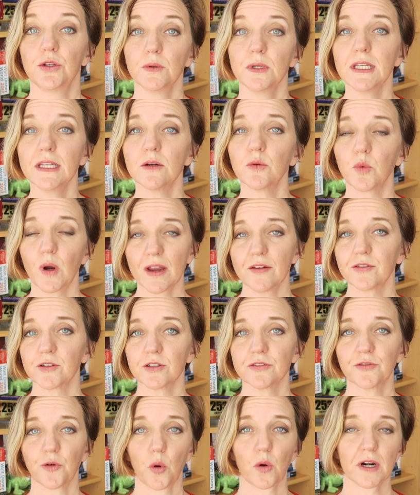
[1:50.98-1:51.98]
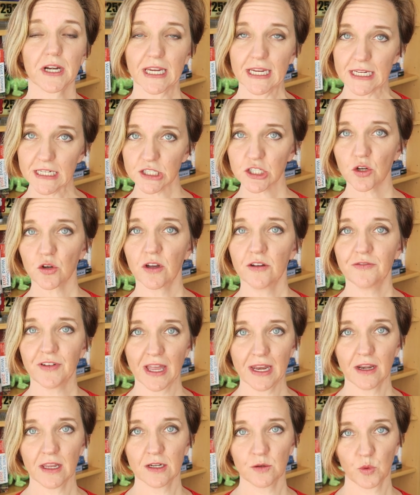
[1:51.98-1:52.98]
You need a waiver for each
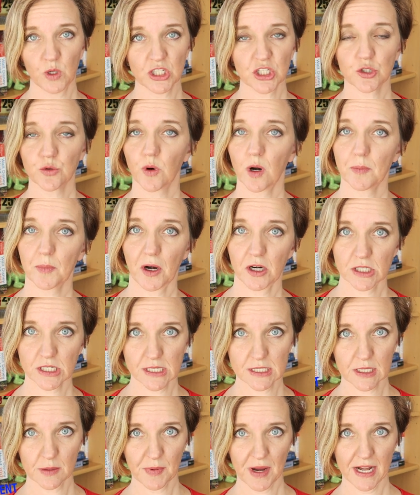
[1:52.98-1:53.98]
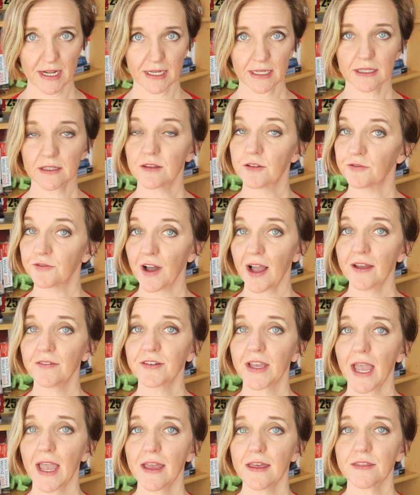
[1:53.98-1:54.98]
event in which you are participating: the
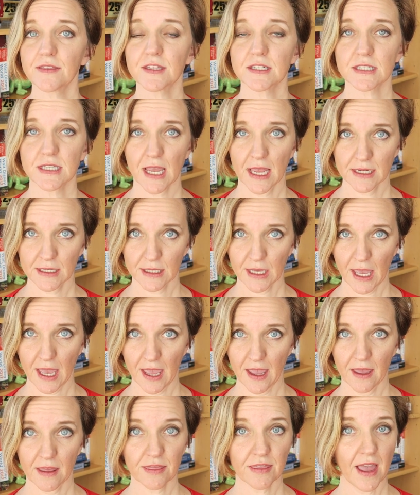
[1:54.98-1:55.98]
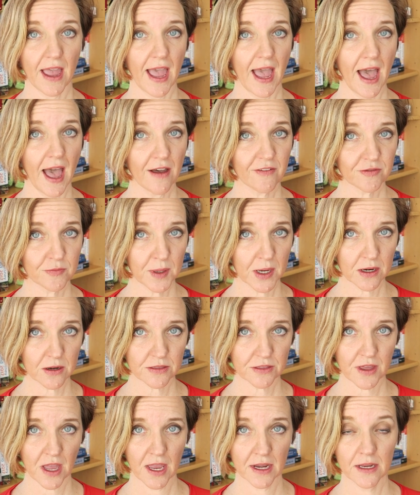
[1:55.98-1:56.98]
5K, the 10K, the half
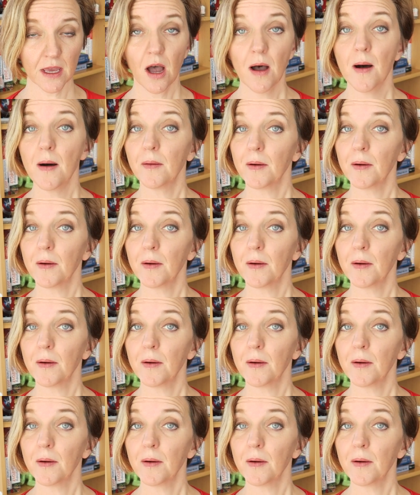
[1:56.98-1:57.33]
marathon.